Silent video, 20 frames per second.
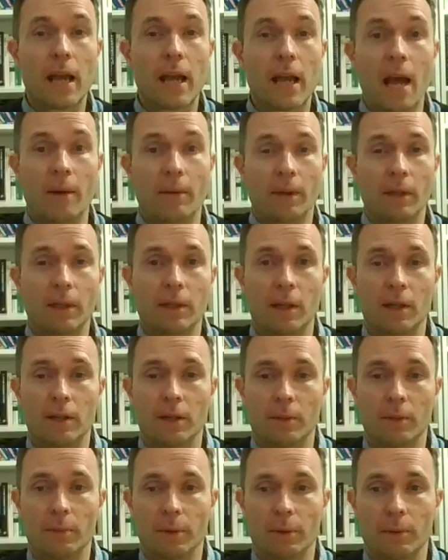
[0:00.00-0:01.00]
Yeah, well,
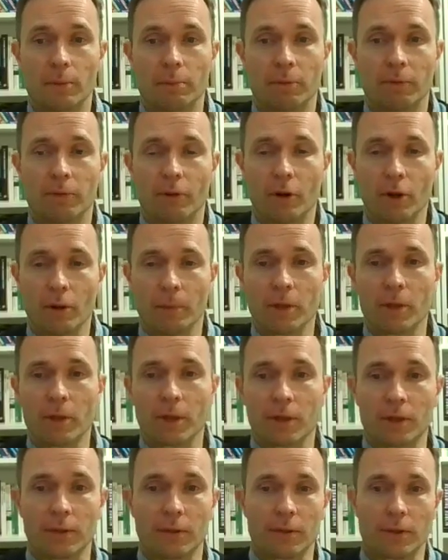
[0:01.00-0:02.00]
but before the
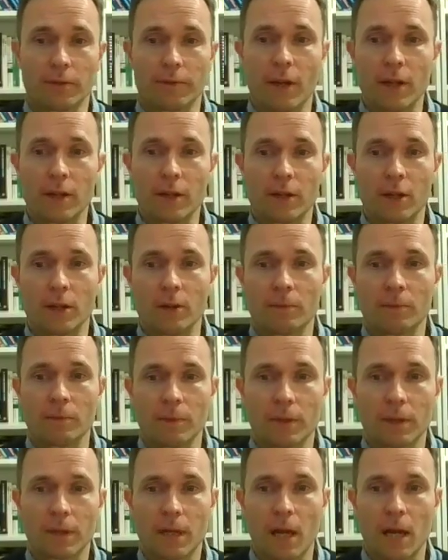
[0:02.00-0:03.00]
budget, there was a vacant
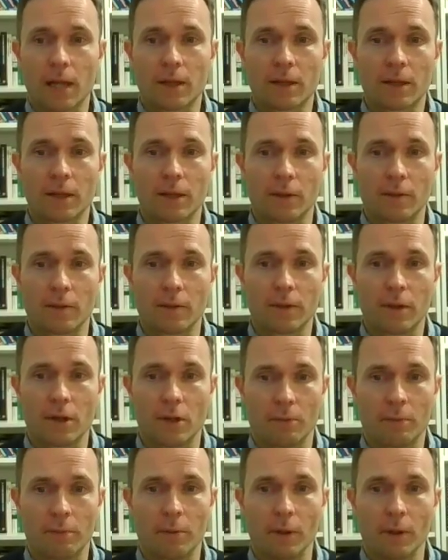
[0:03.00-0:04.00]
homes tax of
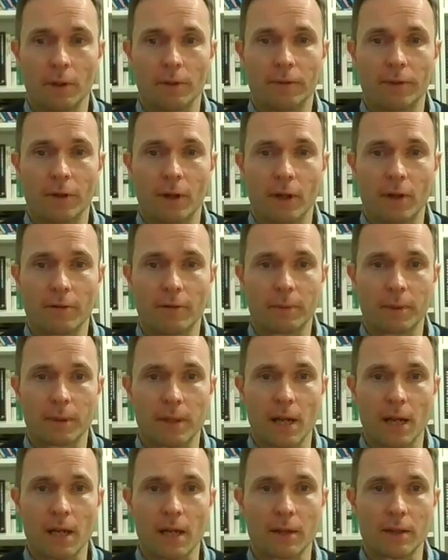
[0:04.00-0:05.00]

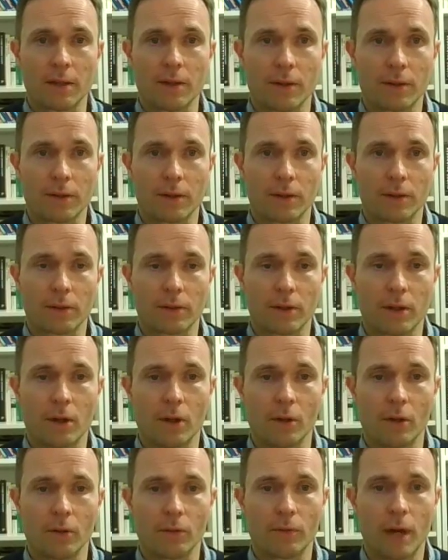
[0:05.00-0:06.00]
0.5%, and there's a
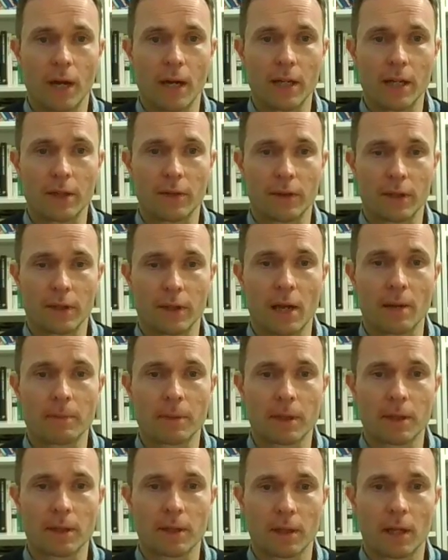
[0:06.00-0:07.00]
whole range of
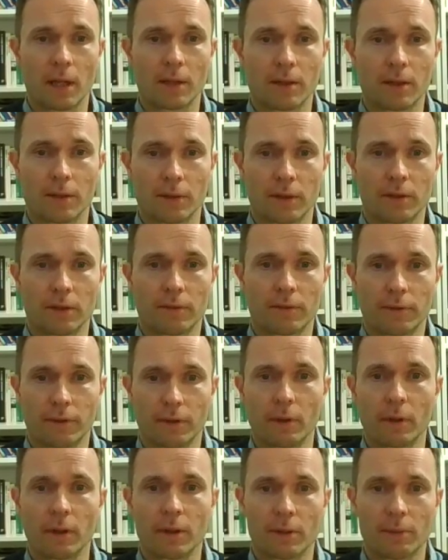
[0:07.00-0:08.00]
exemptions and that. So this is for
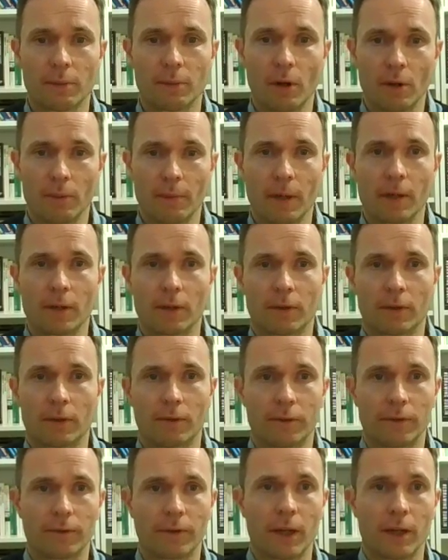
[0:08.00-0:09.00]
quite a small amount of
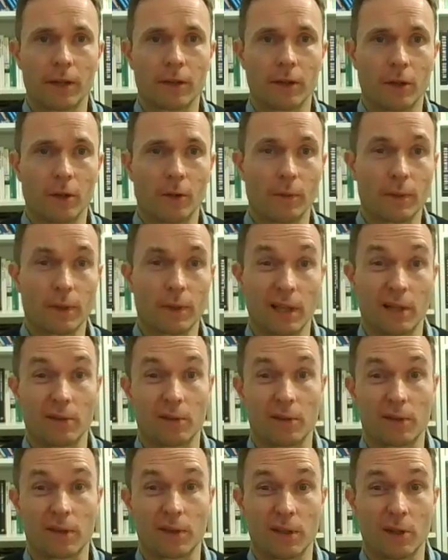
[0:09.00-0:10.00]
vacant homes. Now
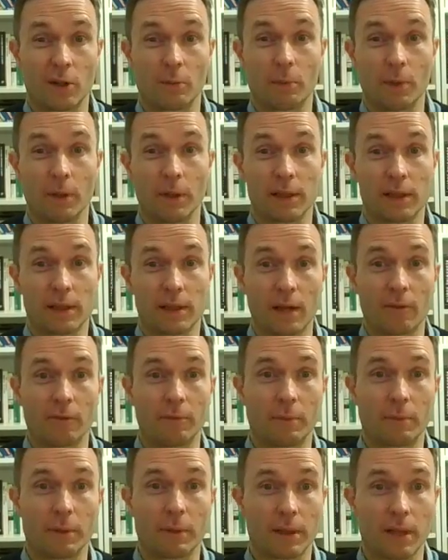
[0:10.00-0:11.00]
it's
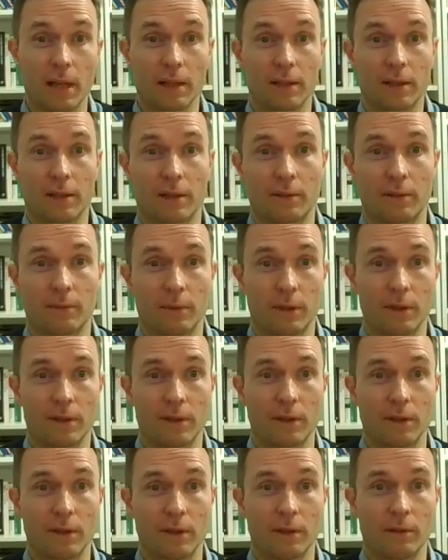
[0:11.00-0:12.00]
0.7%, which
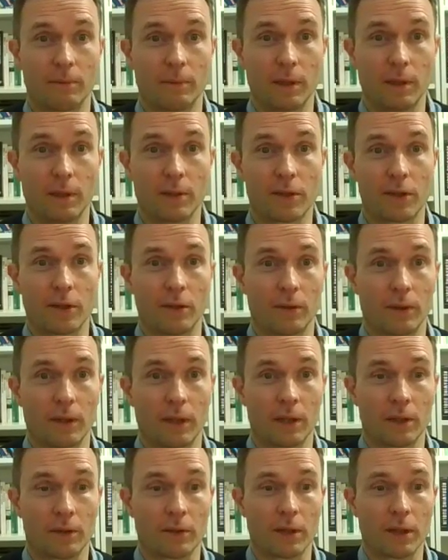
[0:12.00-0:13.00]
is a minuscule
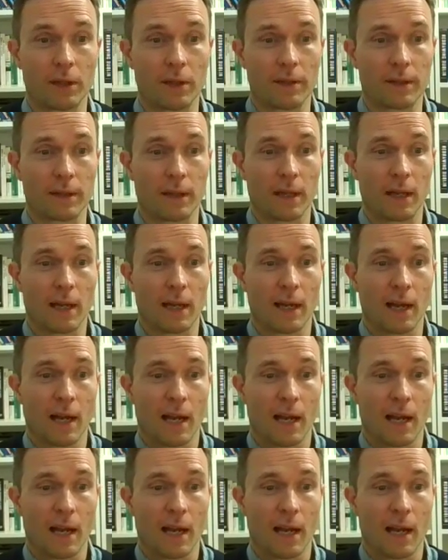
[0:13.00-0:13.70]
increase.